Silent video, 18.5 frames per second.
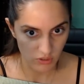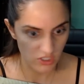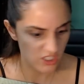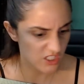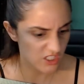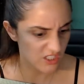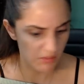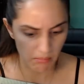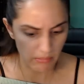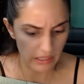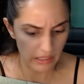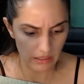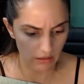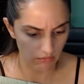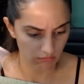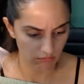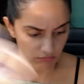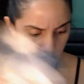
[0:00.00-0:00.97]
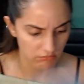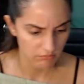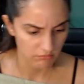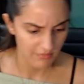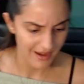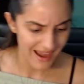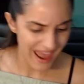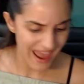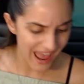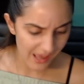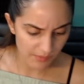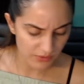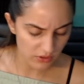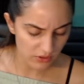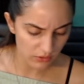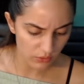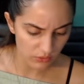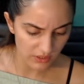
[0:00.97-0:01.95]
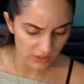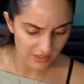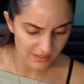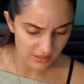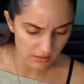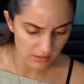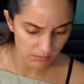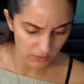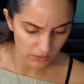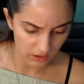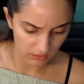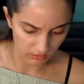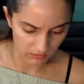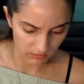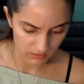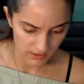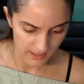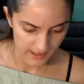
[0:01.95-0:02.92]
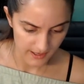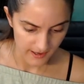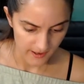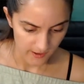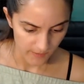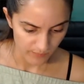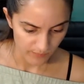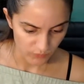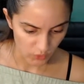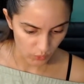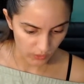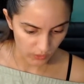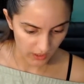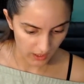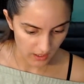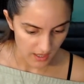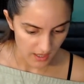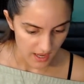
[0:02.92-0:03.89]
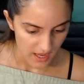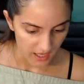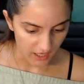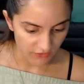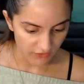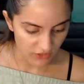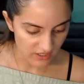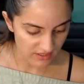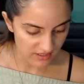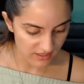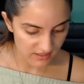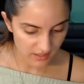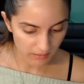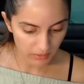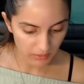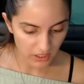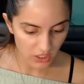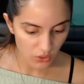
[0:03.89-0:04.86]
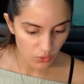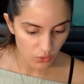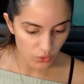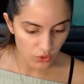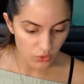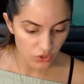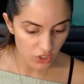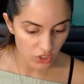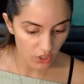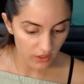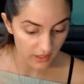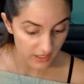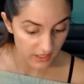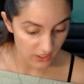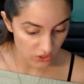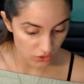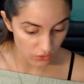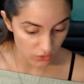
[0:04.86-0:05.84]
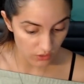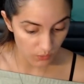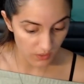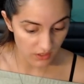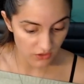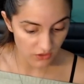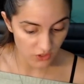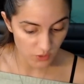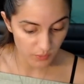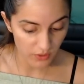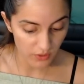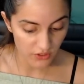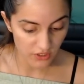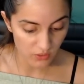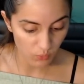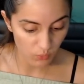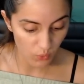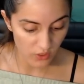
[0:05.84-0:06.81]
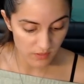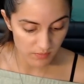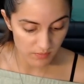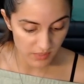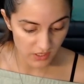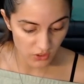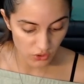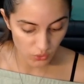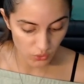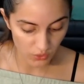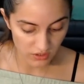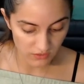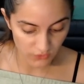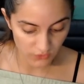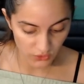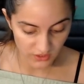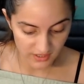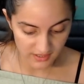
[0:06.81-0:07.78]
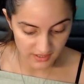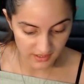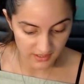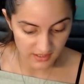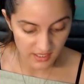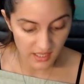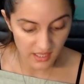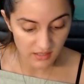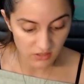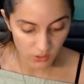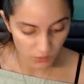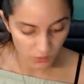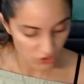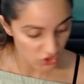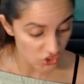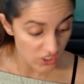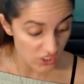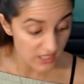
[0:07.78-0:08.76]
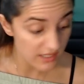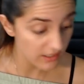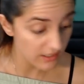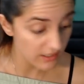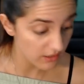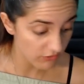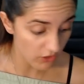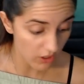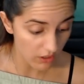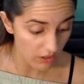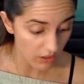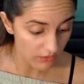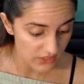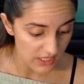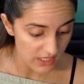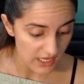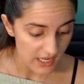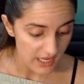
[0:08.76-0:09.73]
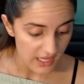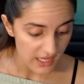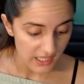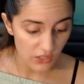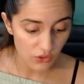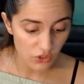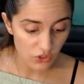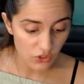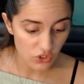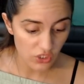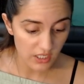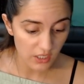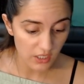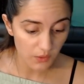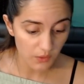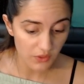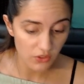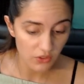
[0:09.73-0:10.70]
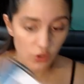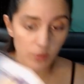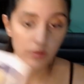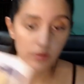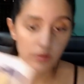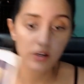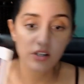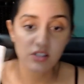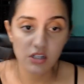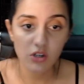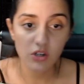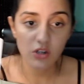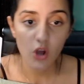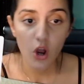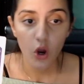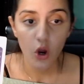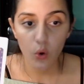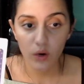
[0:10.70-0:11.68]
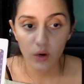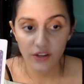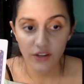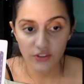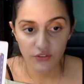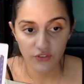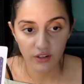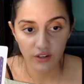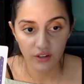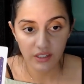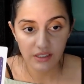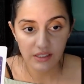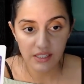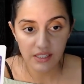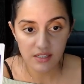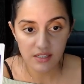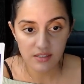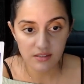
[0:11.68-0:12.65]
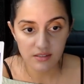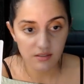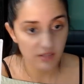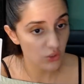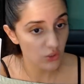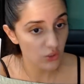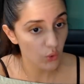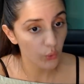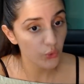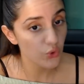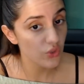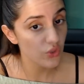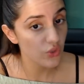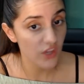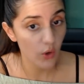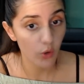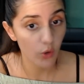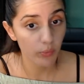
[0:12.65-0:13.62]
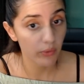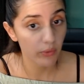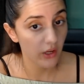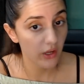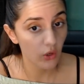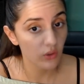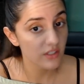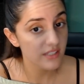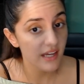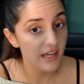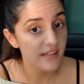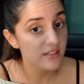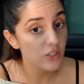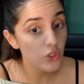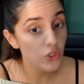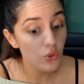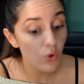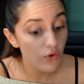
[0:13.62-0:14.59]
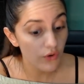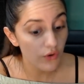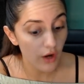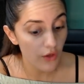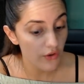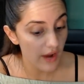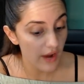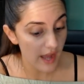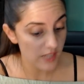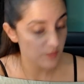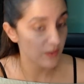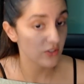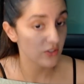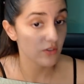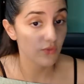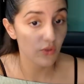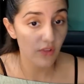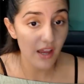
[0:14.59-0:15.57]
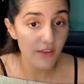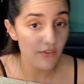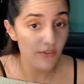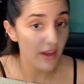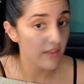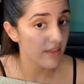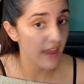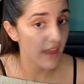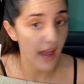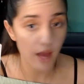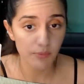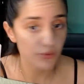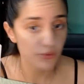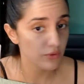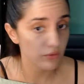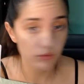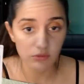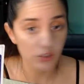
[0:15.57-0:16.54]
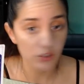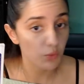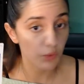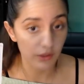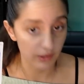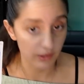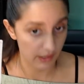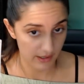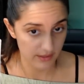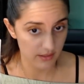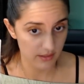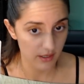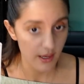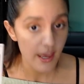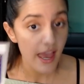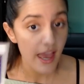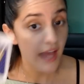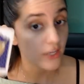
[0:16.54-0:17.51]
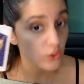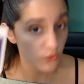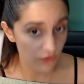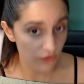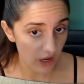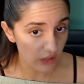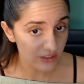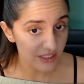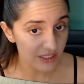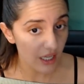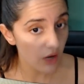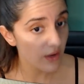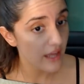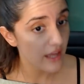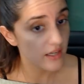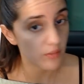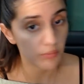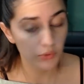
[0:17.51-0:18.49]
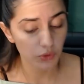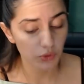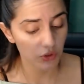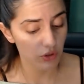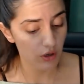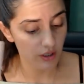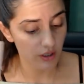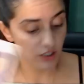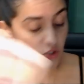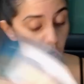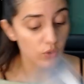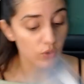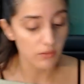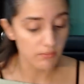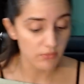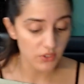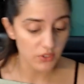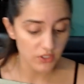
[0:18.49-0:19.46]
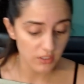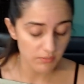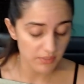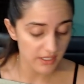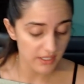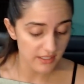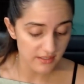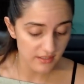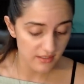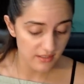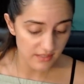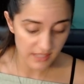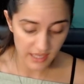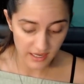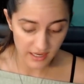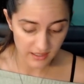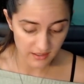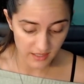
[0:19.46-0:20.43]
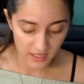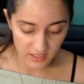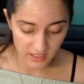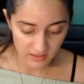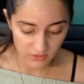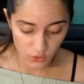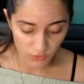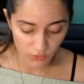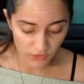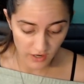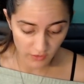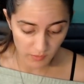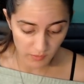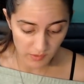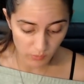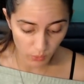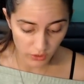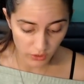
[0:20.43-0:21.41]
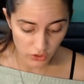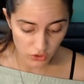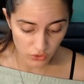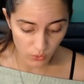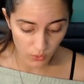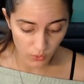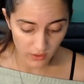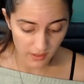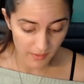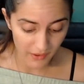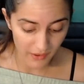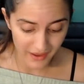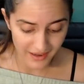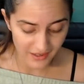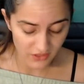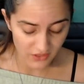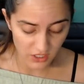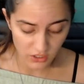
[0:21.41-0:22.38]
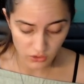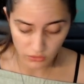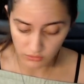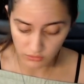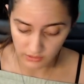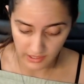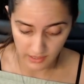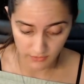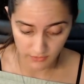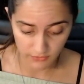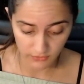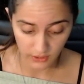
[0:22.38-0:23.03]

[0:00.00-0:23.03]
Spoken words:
Smitten. Absolutely smitten. Okay? If this is somebody who you share a history with, this person would be the source of your discontent. There was cheating involved. Either cheating with another person, or at the very least, they told you that they were prioritizing you over other aspects of their life, and they absolutely were not. And you found out, and it broke your heart into a million pieces, and you've never been more sure about anything in your life.